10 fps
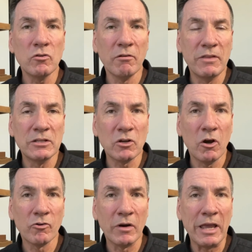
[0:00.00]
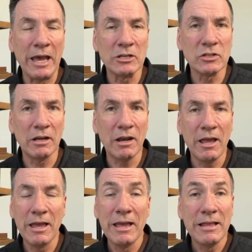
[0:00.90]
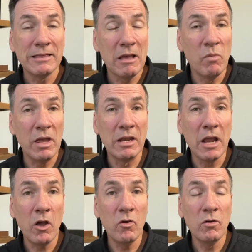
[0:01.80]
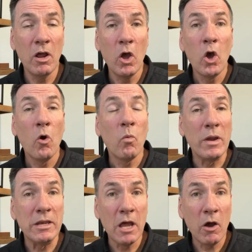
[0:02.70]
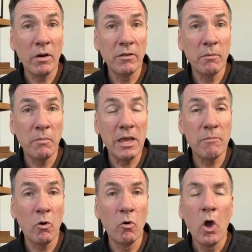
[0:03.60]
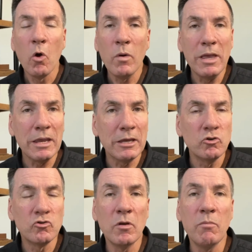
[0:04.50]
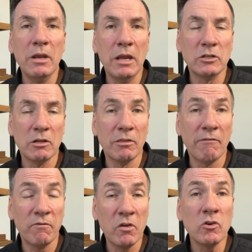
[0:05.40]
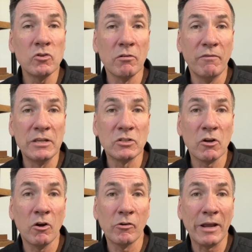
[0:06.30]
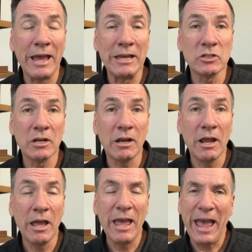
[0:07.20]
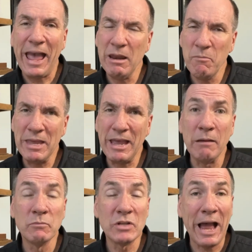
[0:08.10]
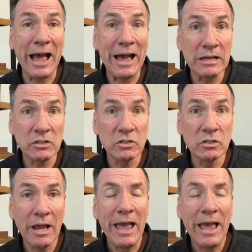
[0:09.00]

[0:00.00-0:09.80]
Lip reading: of this congregation, then we are known, we know other people, we are contributing to the future of this congregation, and it becomes us